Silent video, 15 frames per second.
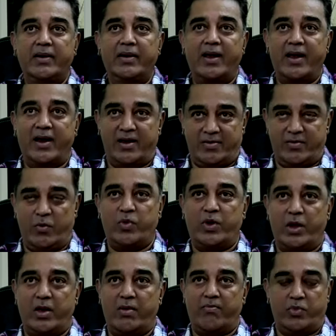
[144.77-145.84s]
And we
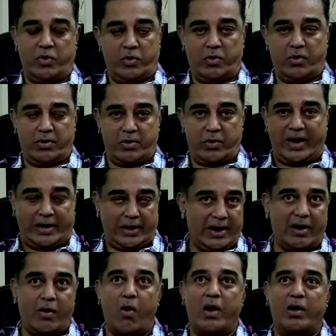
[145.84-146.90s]
are
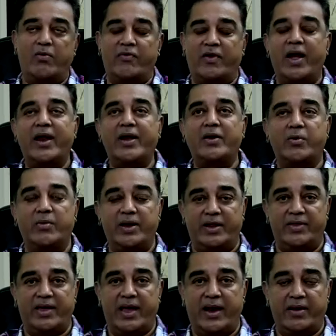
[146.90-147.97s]
quickly qualifying to be
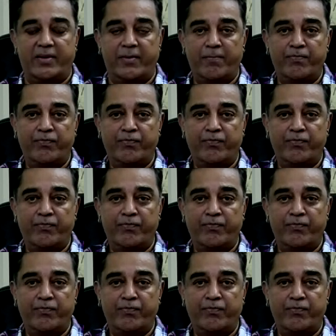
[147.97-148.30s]
that.